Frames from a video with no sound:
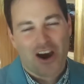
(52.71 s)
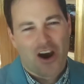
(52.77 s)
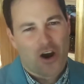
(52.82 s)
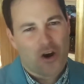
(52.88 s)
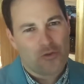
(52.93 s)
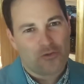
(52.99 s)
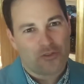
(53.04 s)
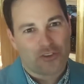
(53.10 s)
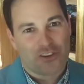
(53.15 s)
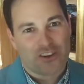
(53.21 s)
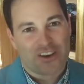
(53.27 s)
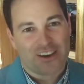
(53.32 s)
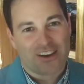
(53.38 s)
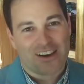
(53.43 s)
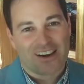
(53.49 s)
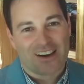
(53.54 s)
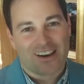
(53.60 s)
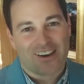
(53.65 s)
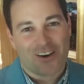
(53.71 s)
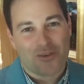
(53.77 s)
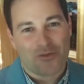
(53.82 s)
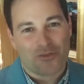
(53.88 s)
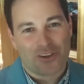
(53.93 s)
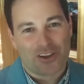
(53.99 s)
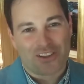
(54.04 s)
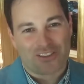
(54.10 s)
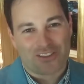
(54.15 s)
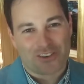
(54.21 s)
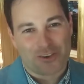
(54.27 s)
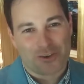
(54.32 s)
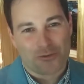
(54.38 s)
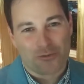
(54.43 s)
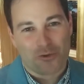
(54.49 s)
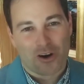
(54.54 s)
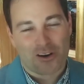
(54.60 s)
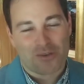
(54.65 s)
Hopefully it's a
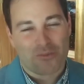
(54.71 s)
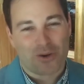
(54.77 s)
good one,